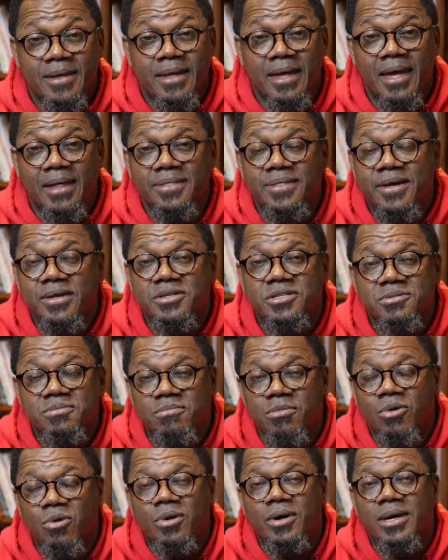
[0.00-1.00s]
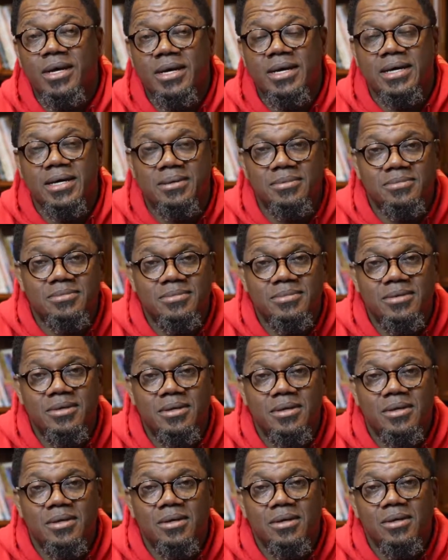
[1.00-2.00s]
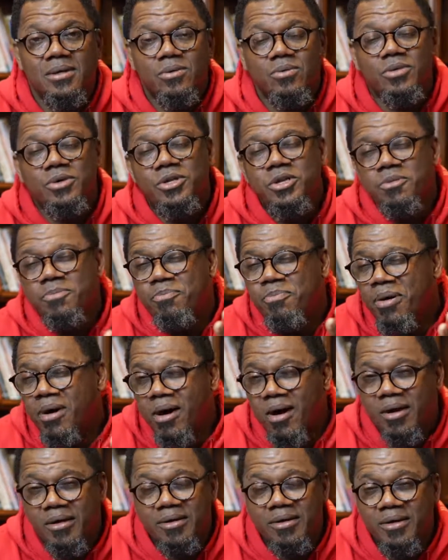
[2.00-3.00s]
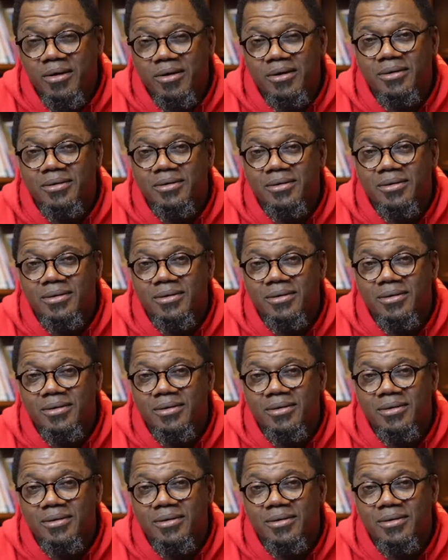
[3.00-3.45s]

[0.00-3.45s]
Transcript: And there's more to come. Will you partner